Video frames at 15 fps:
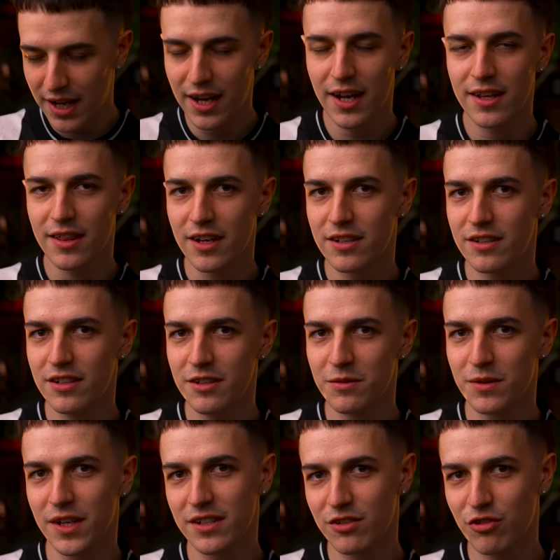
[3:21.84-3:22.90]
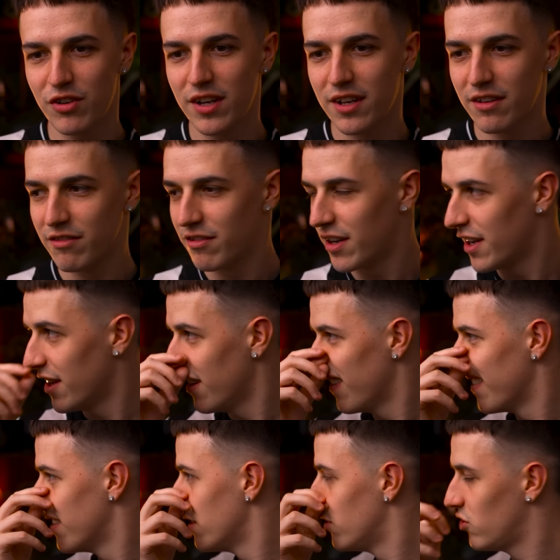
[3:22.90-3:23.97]
I like that too. That's great, right?
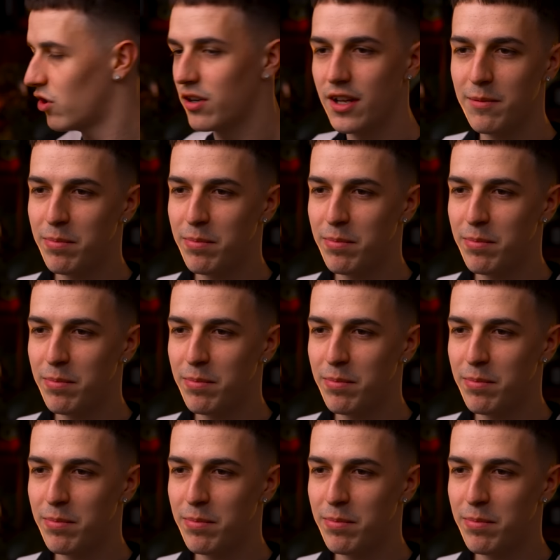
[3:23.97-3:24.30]
Johnny